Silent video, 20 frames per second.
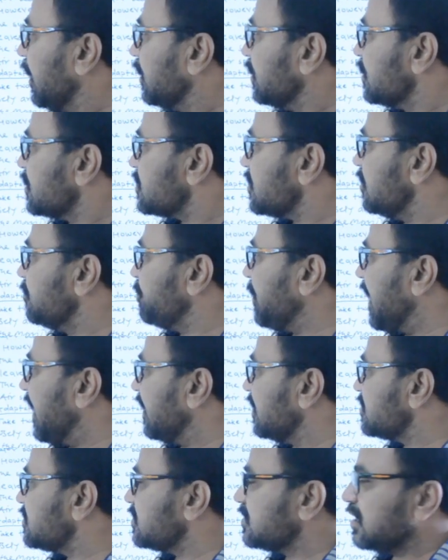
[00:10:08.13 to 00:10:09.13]
some
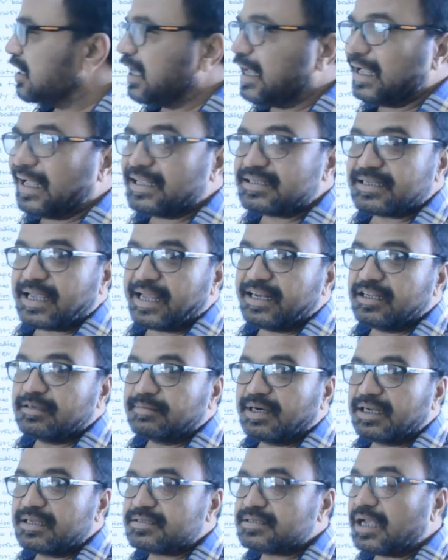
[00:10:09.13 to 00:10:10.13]
plants and
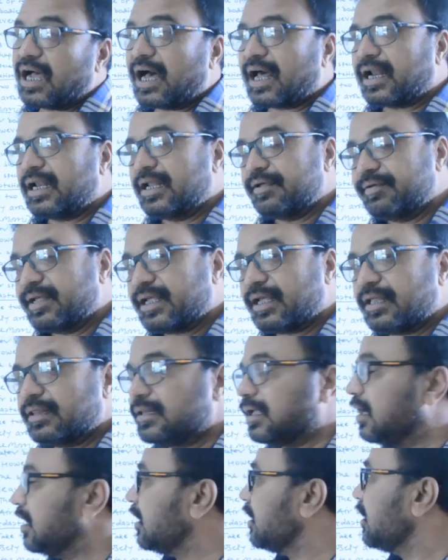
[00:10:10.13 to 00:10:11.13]
animals are living in
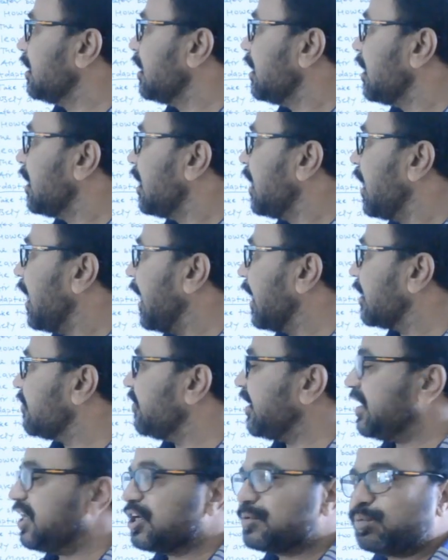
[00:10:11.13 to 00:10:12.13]
the
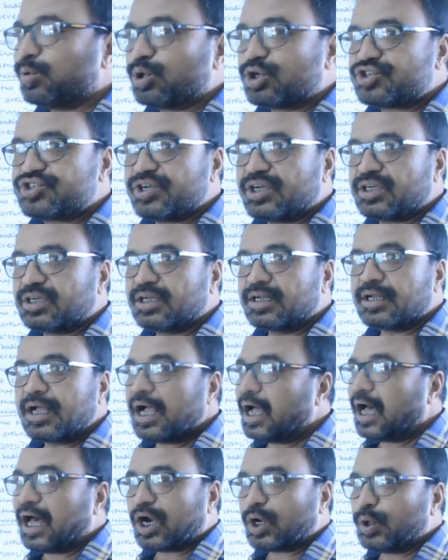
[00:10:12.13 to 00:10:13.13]
aquatic portion
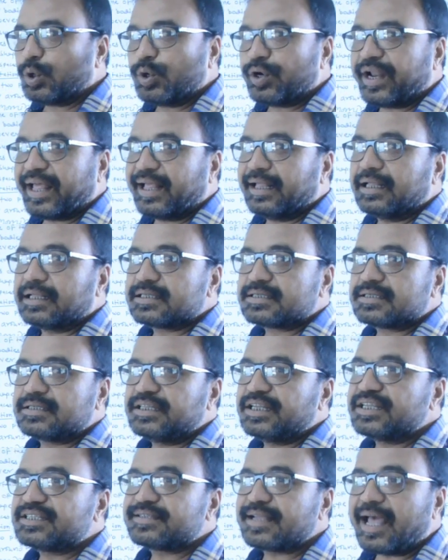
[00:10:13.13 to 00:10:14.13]
are known as,
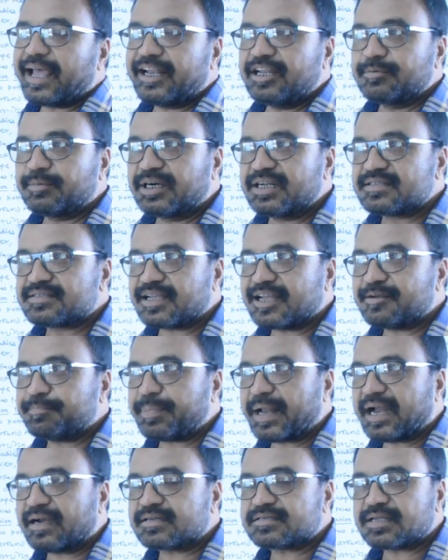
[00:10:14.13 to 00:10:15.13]
these animals and
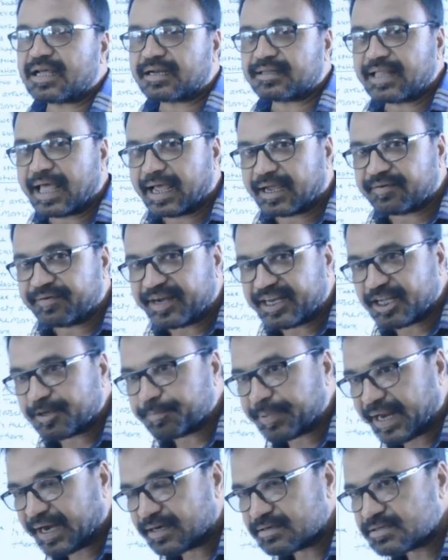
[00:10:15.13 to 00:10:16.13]
plants are the aquatic
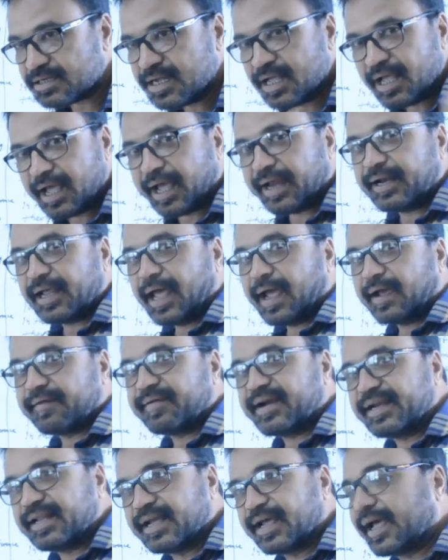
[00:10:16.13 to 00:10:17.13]
plants and
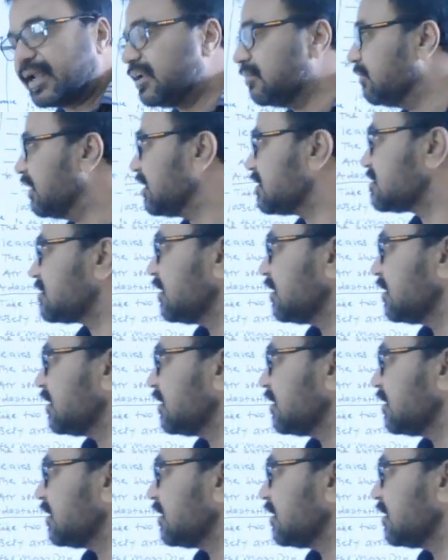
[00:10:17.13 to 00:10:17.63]
aquatic animals.